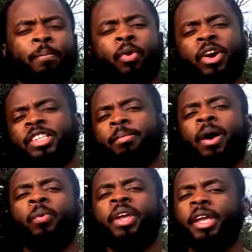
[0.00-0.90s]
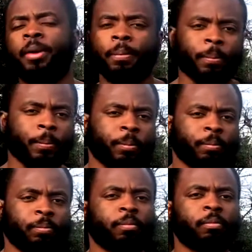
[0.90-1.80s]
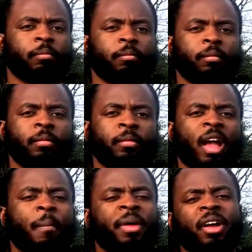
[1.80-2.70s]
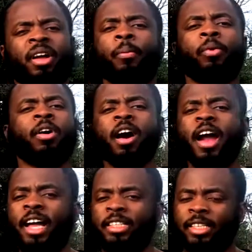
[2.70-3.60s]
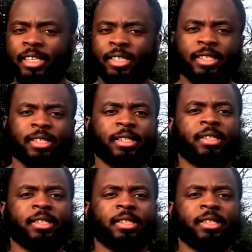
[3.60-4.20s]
poisoned my weed. I've been in a couple car accidents.